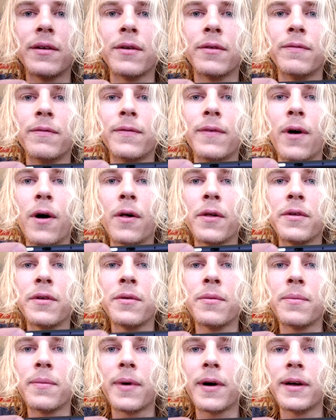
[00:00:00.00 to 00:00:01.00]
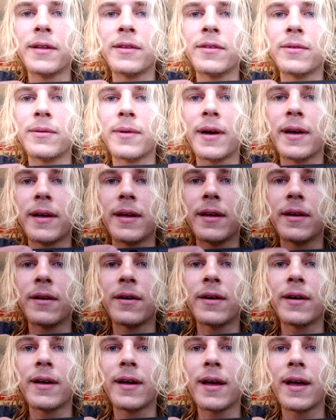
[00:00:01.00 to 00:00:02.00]
your volume buttons right
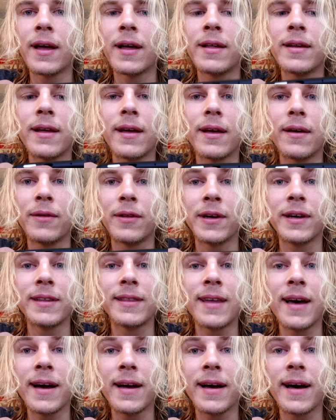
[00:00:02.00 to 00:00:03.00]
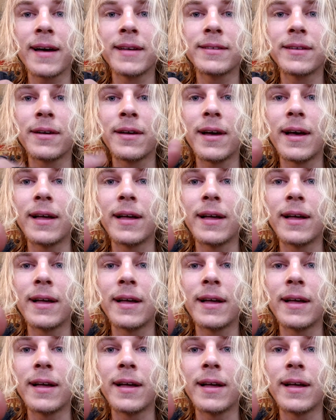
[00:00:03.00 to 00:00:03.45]
here, and look at that, guys.